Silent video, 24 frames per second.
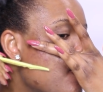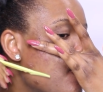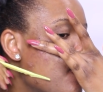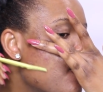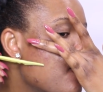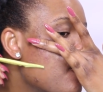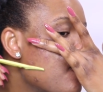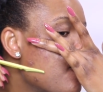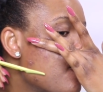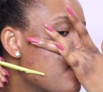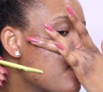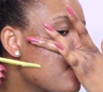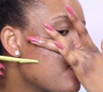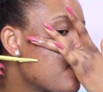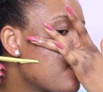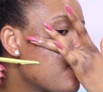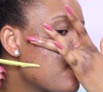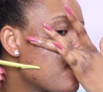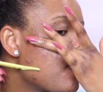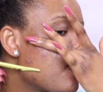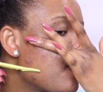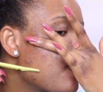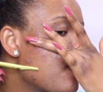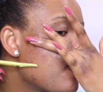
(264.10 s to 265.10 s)

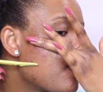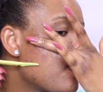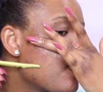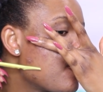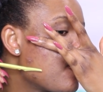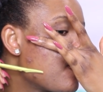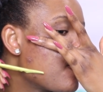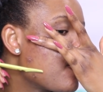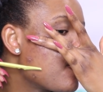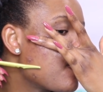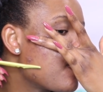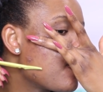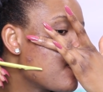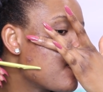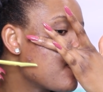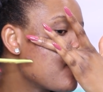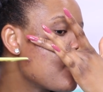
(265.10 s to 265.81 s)
(silence)